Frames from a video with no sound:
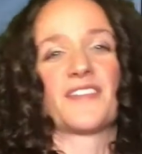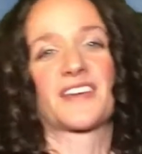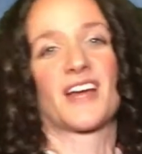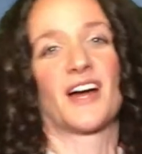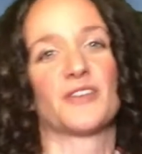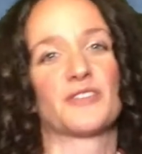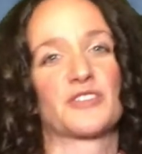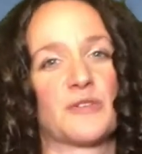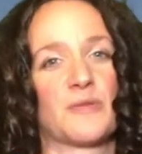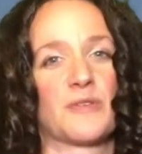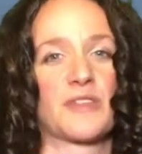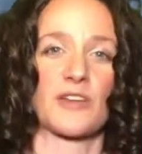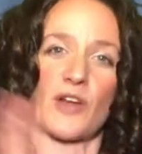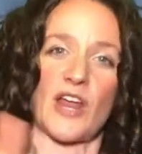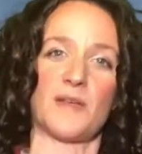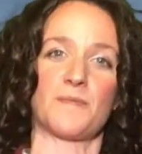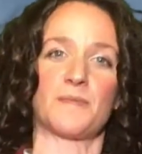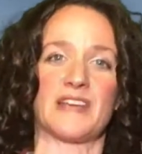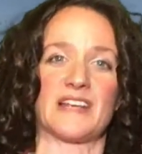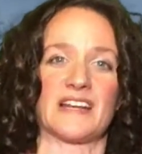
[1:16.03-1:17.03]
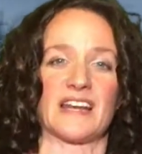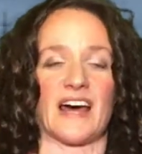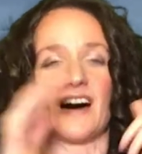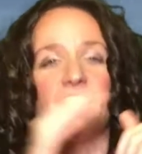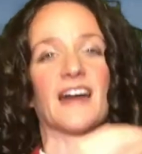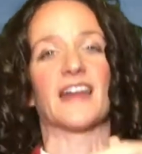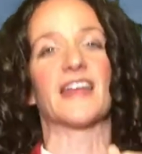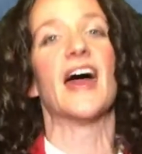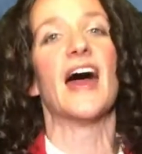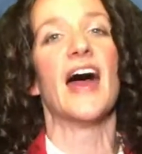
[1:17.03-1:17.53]
the country with a great big
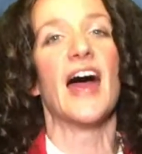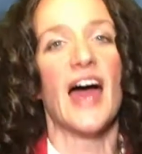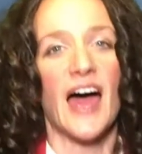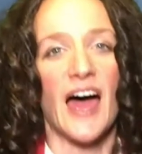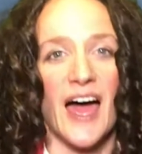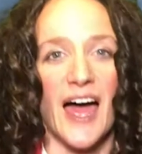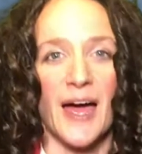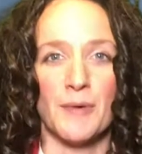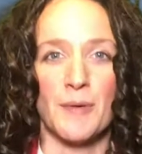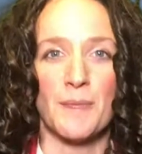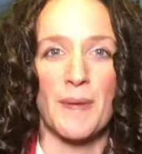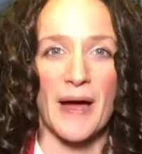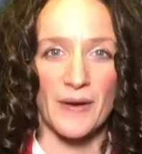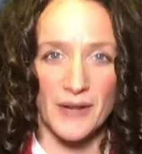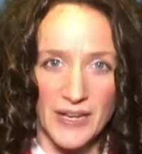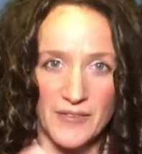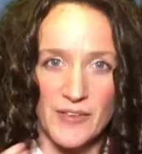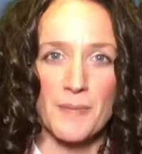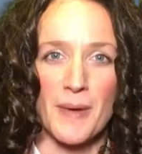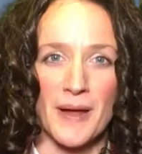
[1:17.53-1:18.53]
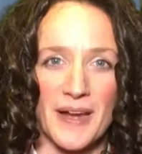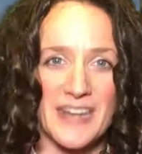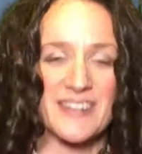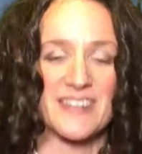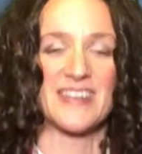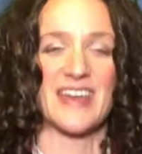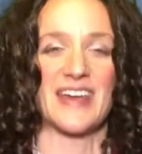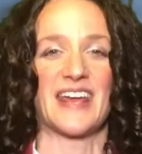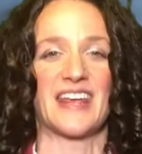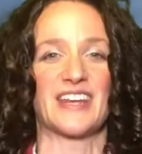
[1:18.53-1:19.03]
lie about giving money to
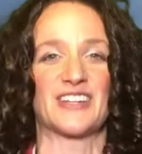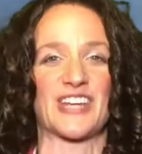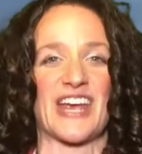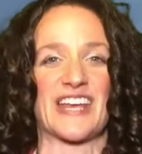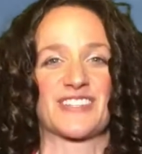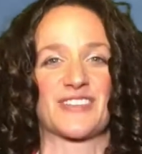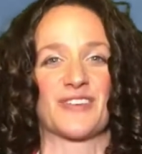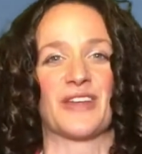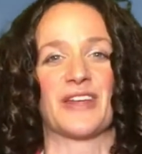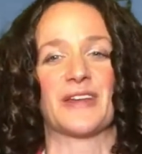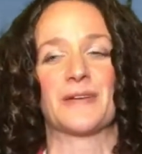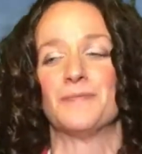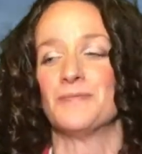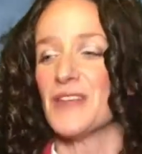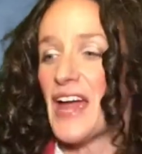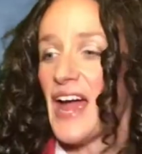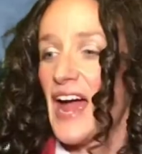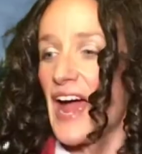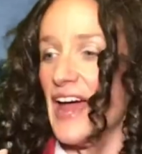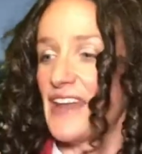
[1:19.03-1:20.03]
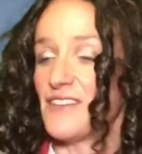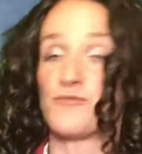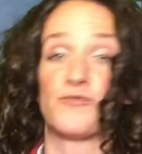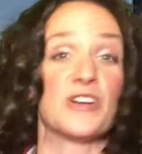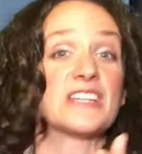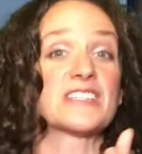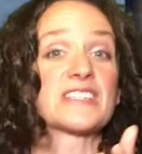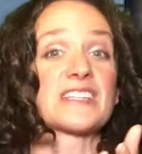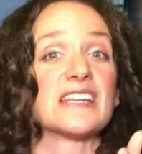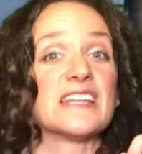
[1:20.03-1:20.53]
the NHS on it. And
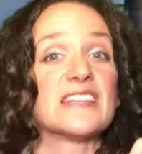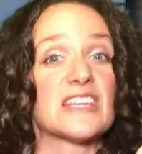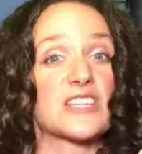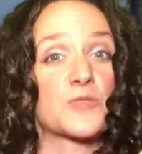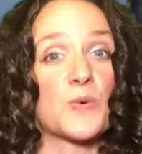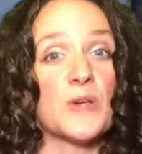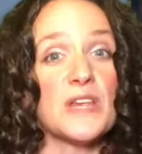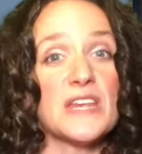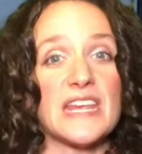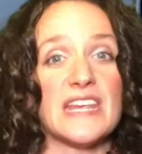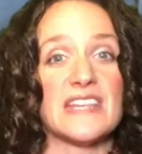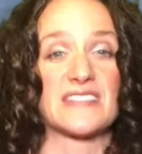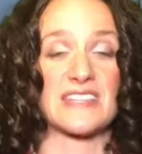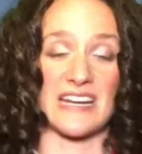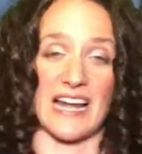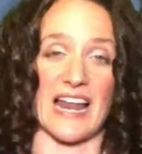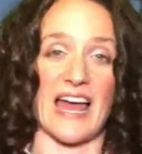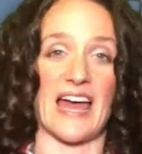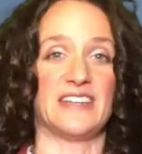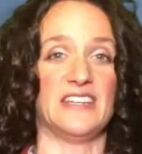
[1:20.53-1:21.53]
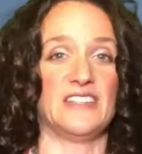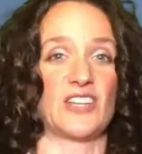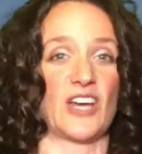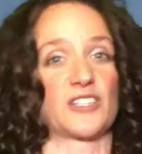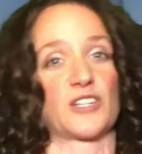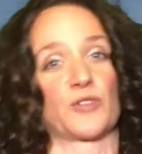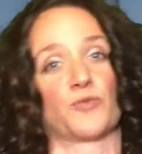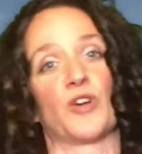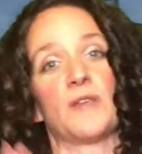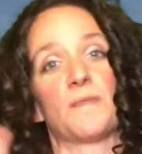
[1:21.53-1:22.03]
recently, this week, he's declared he's
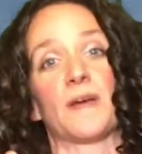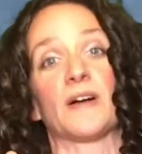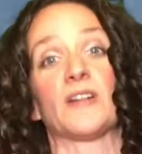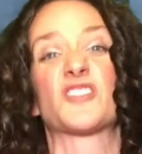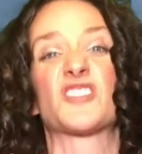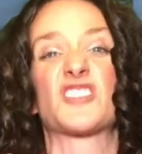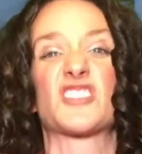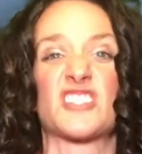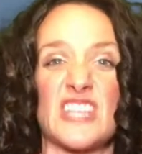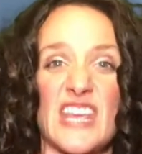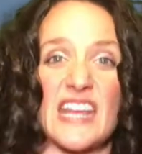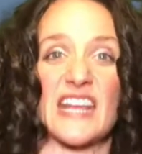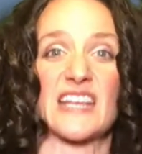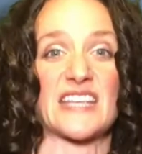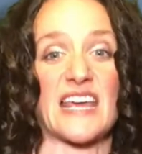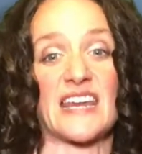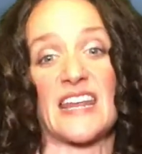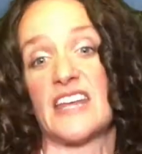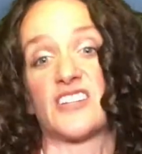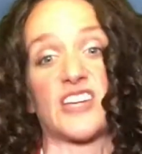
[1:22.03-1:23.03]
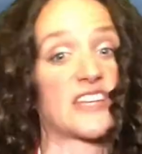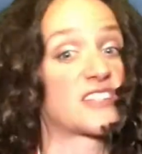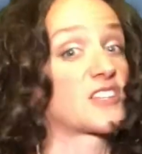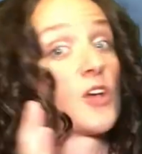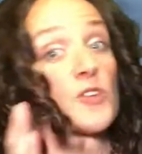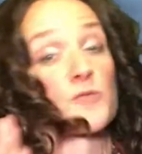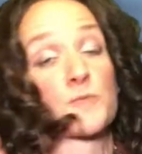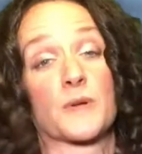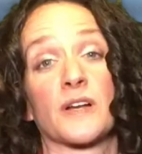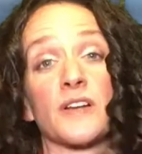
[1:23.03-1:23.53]
going to rebuild 6 NHS
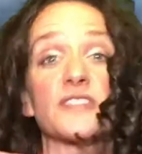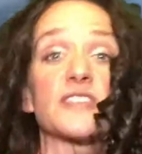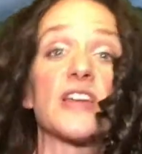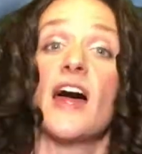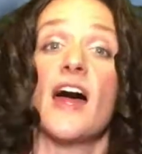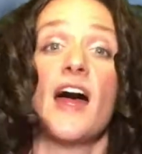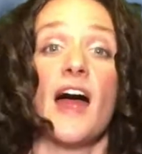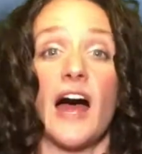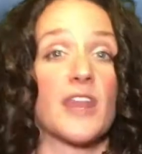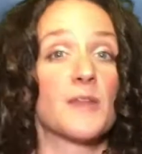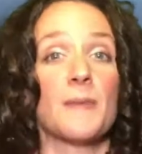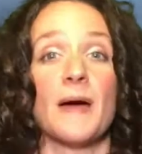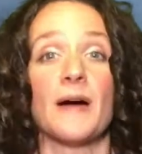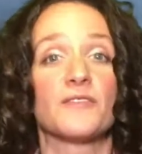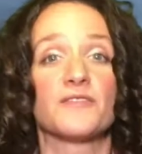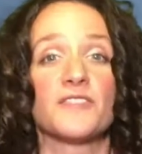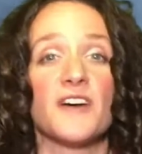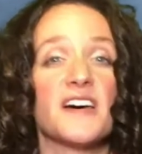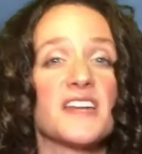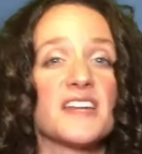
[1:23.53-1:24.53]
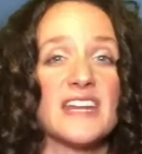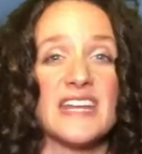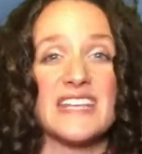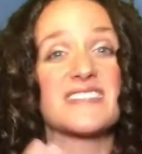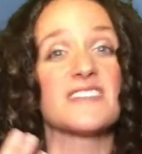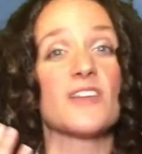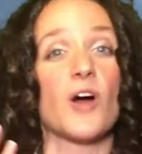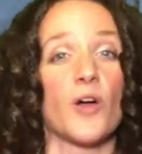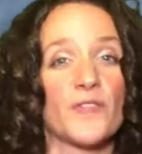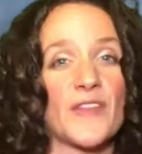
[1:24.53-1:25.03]
hospitals, and the Mount Vernon
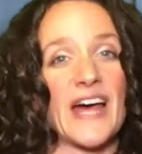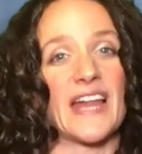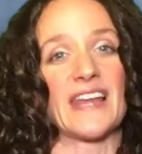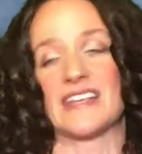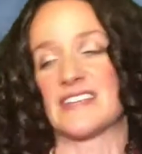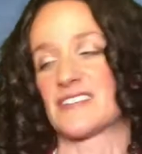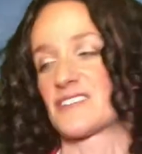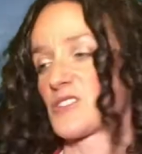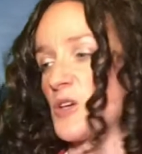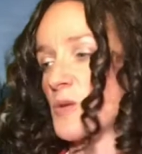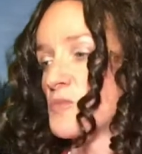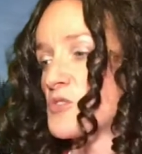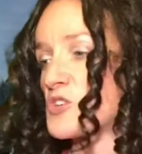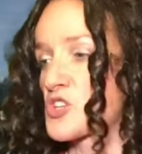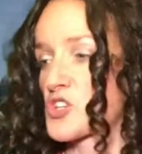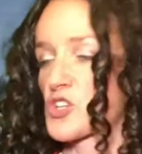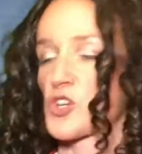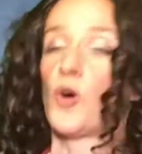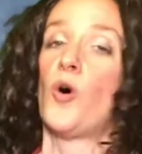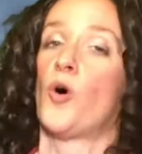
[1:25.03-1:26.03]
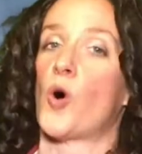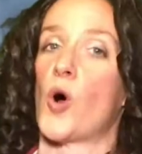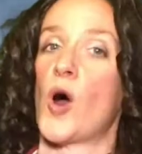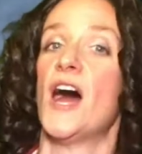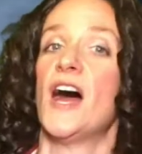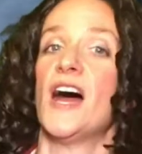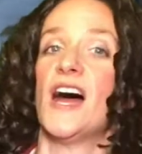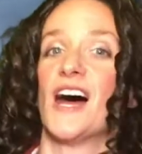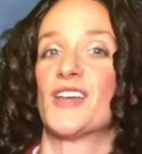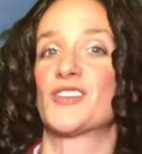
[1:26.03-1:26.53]
isn't on that list, so I'm sure,
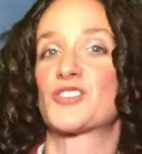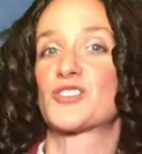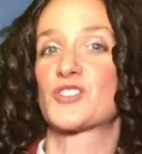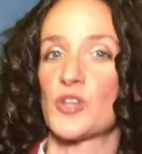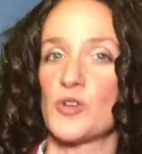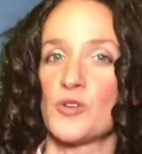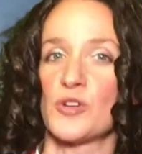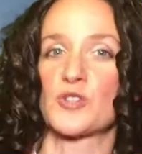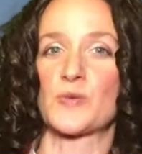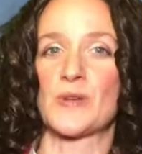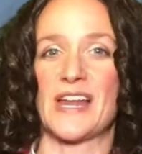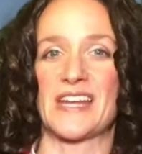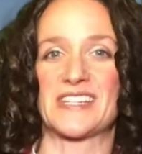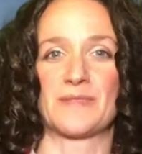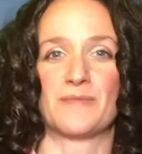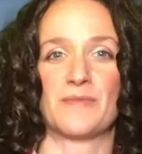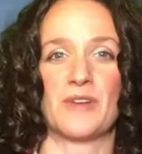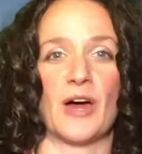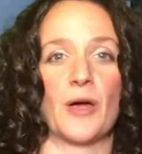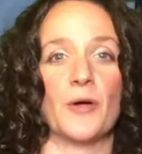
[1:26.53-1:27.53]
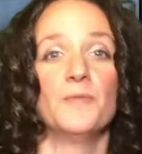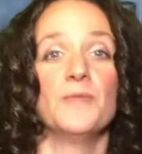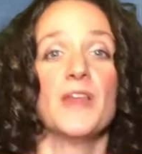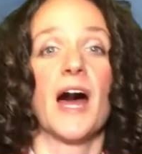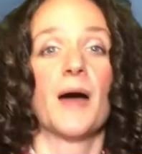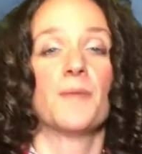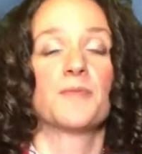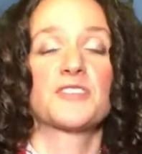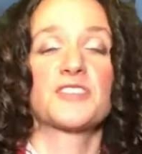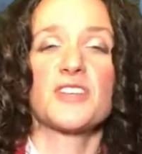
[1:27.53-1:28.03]
as soon as we let him know,
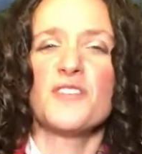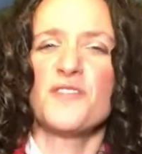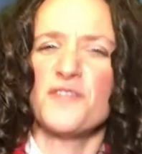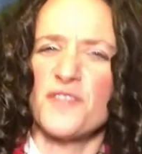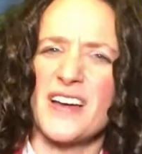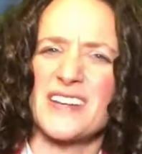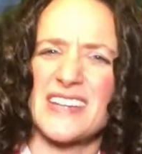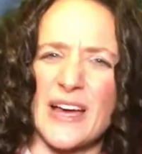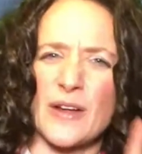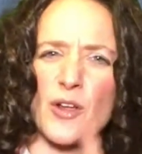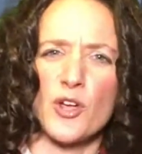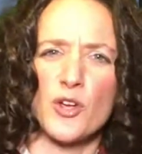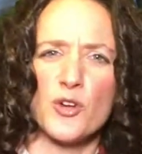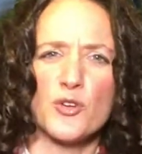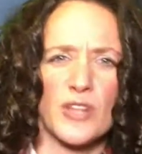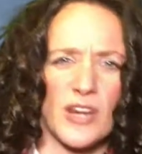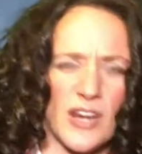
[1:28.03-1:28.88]
I'm just going to find out who